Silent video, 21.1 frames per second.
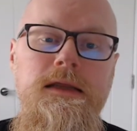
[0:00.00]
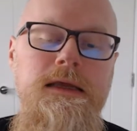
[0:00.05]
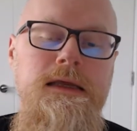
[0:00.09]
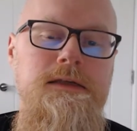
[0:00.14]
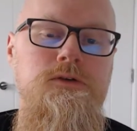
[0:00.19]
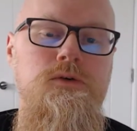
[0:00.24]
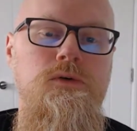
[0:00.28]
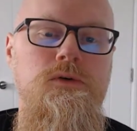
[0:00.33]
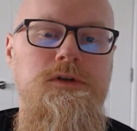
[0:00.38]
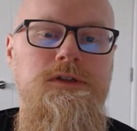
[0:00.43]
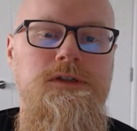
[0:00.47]

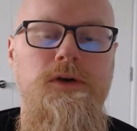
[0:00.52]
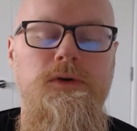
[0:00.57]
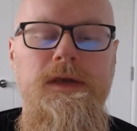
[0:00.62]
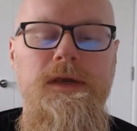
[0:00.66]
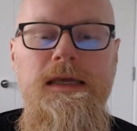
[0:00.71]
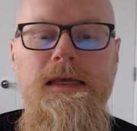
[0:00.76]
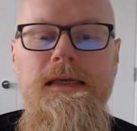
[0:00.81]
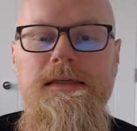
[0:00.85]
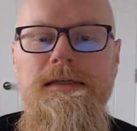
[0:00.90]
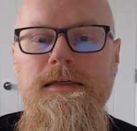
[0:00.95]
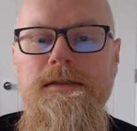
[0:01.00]
is also
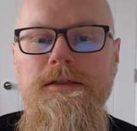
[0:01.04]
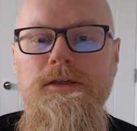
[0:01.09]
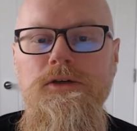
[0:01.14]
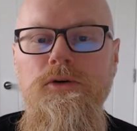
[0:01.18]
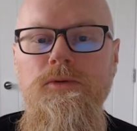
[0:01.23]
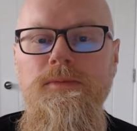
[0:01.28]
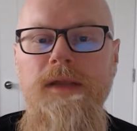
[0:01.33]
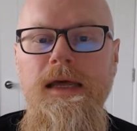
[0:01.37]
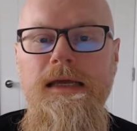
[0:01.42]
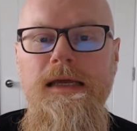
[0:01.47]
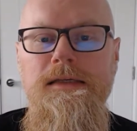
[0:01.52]
easier to
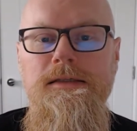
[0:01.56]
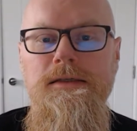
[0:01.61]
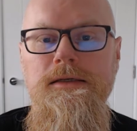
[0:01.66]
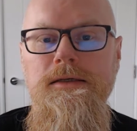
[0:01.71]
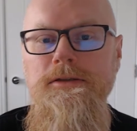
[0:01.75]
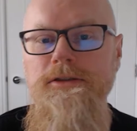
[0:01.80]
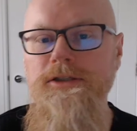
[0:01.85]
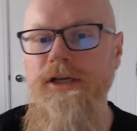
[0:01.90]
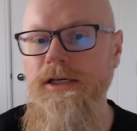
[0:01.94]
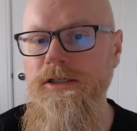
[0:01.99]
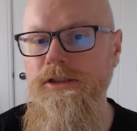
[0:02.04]

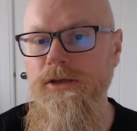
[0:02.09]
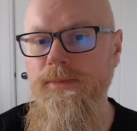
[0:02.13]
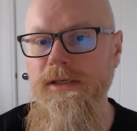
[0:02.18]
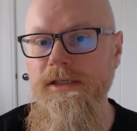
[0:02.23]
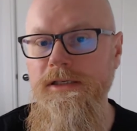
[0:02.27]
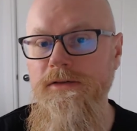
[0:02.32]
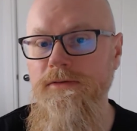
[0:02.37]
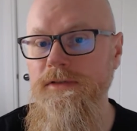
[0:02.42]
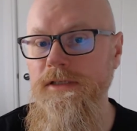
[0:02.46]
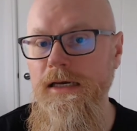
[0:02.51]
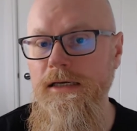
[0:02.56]
update. Changing a
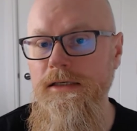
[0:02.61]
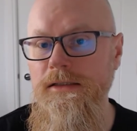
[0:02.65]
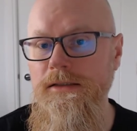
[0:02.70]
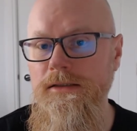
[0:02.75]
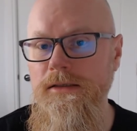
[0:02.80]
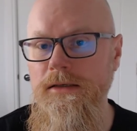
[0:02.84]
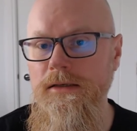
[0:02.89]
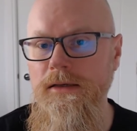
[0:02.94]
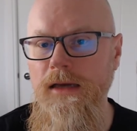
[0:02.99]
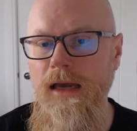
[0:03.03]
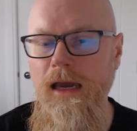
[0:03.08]
piece of
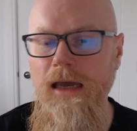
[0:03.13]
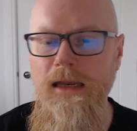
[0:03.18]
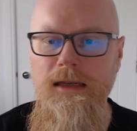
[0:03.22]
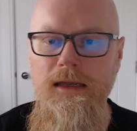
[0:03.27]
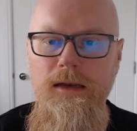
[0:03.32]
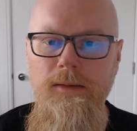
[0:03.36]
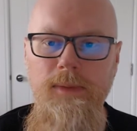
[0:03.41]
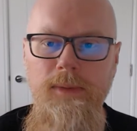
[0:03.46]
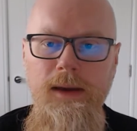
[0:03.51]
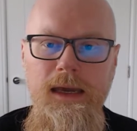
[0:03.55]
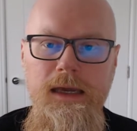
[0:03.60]
text, adding
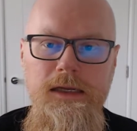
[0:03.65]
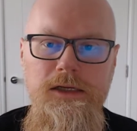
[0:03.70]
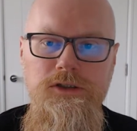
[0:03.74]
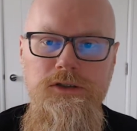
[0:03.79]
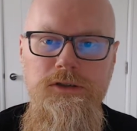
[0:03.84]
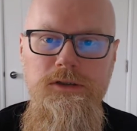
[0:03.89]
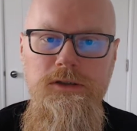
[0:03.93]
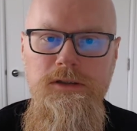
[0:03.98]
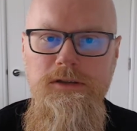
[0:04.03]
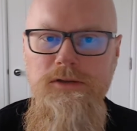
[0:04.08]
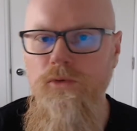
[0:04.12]
in a
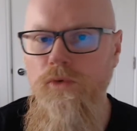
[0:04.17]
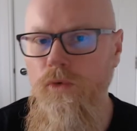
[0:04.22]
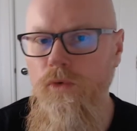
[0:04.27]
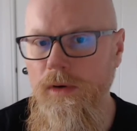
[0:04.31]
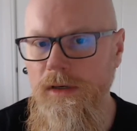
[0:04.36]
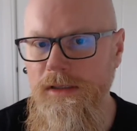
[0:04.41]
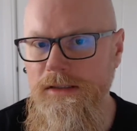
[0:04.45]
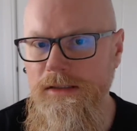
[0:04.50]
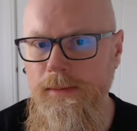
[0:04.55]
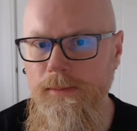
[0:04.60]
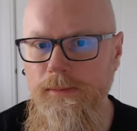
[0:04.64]
page is all
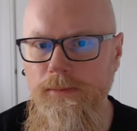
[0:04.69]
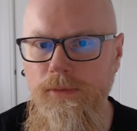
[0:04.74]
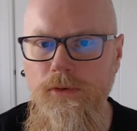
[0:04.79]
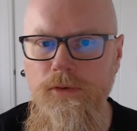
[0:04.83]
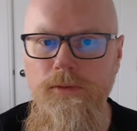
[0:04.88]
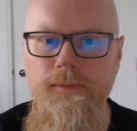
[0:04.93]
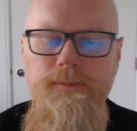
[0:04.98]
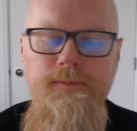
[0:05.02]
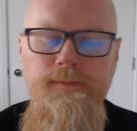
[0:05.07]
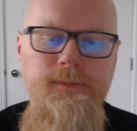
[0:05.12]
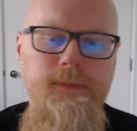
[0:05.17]
quite
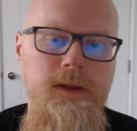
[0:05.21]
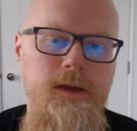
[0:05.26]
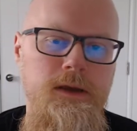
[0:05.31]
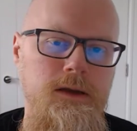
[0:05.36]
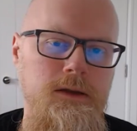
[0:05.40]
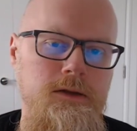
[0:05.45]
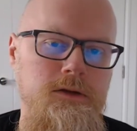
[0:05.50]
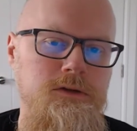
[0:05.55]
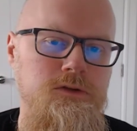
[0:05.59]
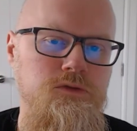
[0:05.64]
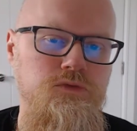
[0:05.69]
simple.
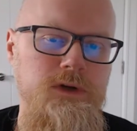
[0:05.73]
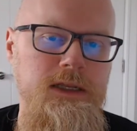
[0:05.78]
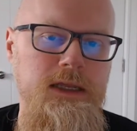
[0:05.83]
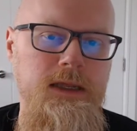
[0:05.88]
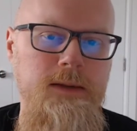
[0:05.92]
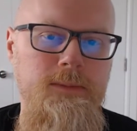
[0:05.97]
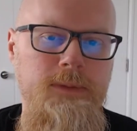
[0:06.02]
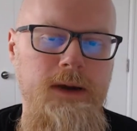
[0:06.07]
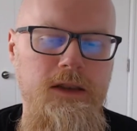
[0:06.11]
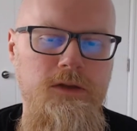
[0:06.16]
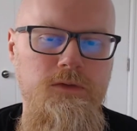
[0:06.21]
It doesn't really
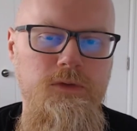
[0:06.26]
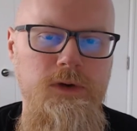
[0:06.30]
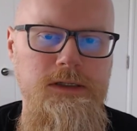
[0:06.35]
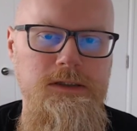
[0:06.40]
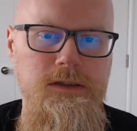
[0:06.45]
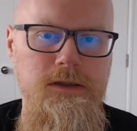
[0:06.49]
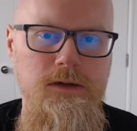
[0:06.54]
impact the rest of